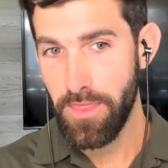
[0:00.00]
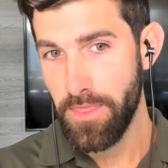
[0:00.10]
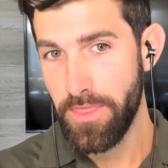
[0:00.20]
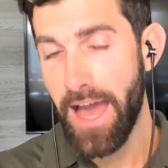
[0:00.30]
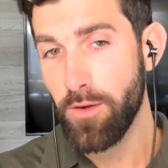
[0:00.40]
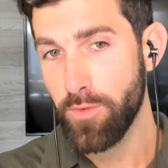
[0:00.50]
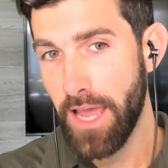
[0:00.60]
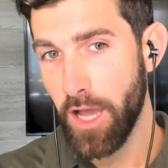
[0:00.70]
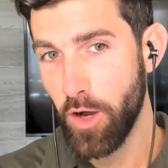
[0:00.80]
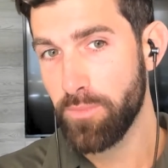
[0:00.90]
That would
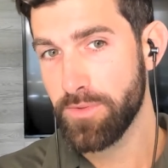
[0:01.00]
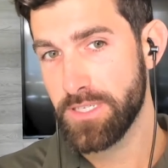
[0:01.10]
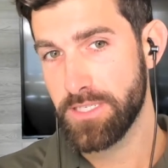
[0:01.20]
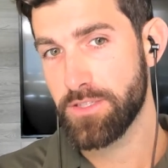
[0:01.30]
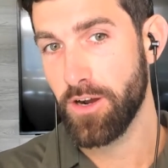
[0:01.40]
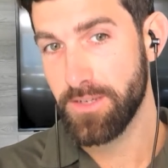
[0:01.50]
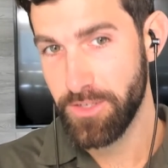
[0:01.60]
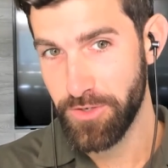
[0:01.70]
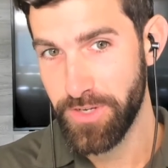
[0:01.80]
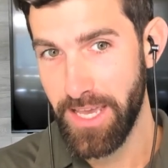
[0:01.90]
help start
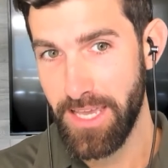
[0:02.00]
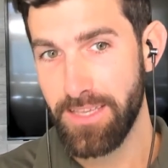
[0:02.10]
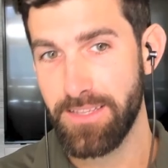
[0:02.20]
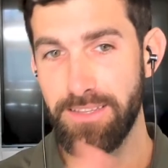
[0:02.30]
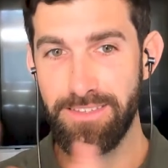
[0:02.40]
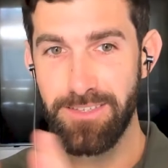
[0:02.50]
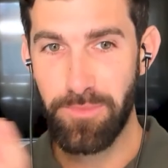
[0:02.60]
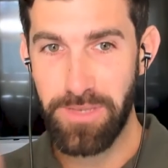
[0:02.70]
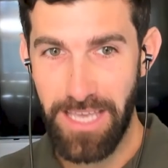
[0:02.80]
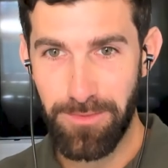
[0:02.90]
your day to
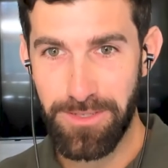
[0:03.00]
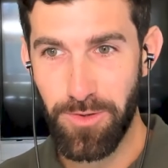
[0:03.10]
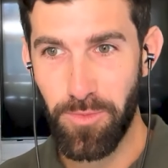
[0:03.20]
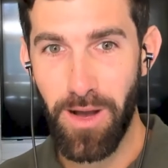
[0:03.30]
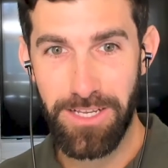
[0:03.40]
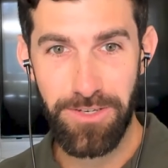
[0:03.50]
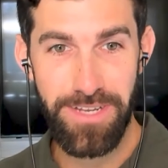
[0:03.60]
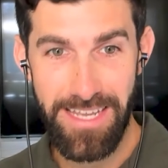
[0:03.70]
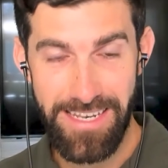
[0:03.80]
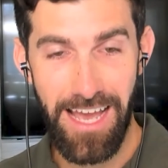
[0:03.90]
be able to wind your
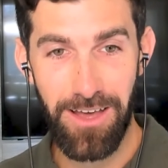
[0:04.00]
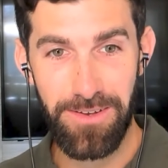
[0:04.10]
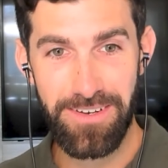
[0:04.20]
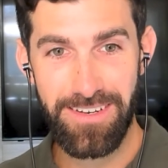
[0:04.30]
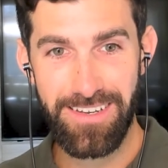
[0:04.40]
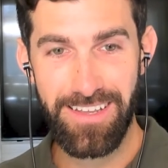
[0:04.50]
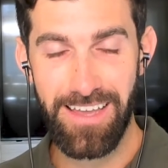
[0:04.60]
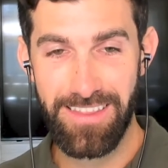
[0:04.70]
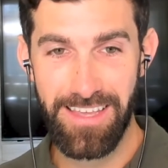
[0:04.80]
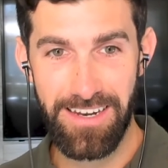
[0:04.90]
day down
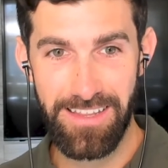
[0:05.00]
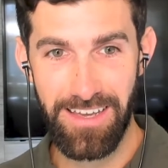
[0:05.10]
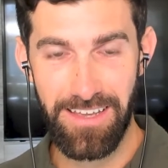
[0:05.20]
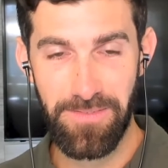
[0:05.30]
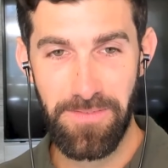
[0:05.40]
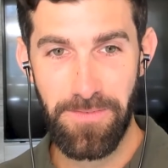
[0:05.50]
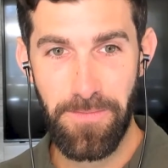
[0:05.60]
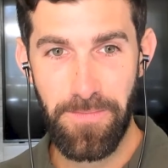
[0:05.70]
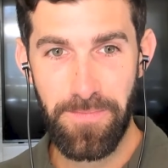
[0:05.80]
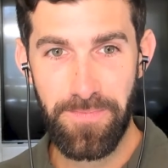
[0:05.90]
at the end of the night.